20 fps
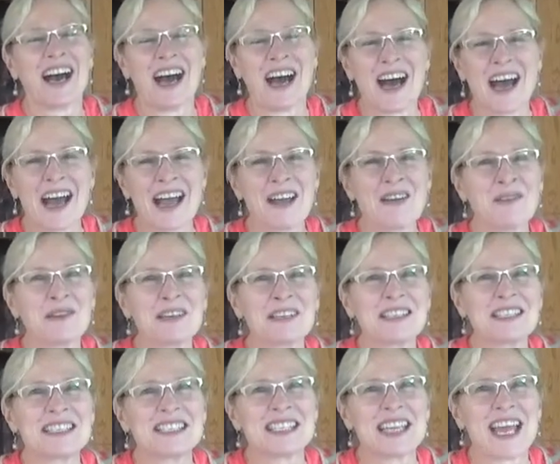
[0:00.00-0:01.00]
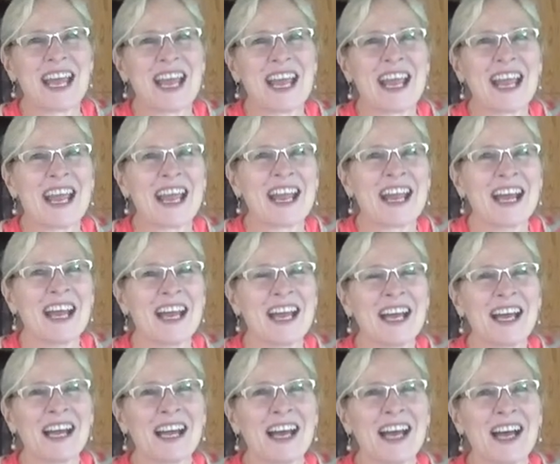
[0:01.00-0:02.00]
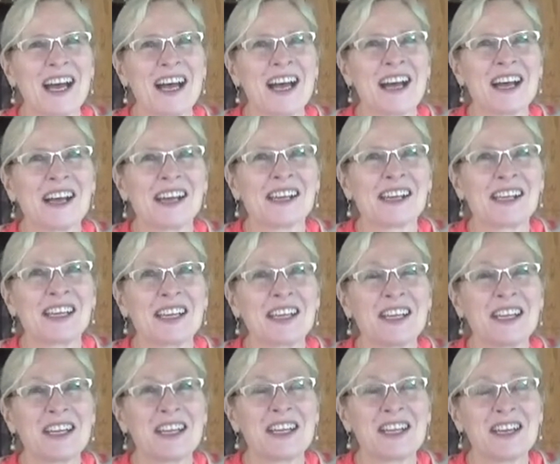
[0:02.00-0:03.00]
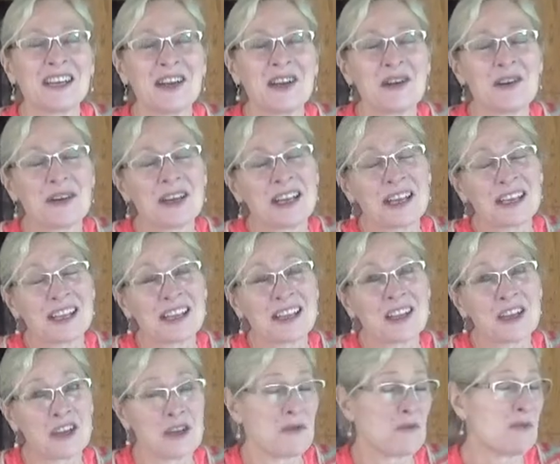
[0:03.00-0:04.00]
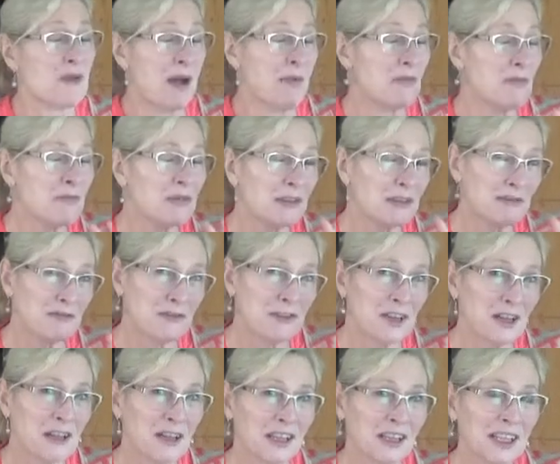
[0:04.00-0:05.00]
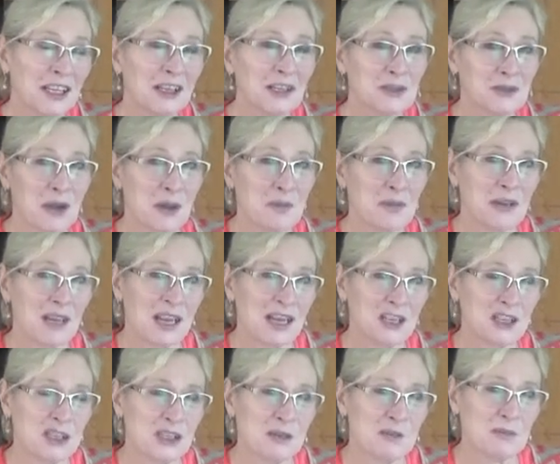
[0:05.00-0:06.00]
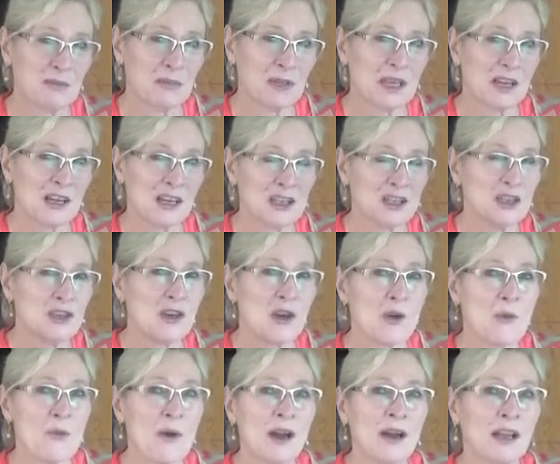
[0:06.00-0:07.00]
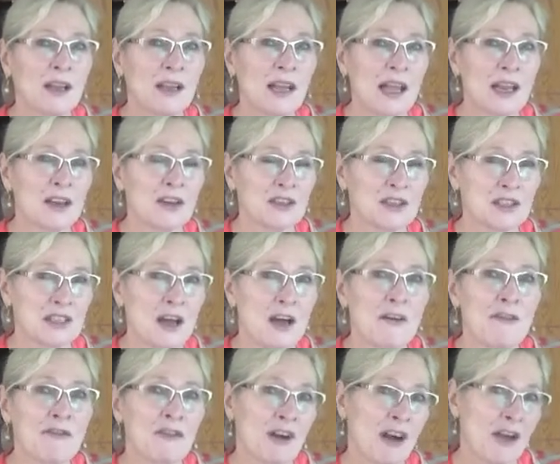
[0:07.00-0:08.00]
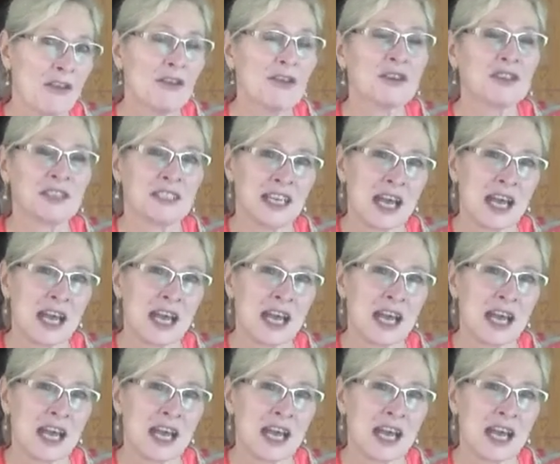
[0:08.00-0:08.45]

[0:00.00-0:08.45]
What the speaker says: I would say, you probably feel a little trepidation because you don't want to let yourself or others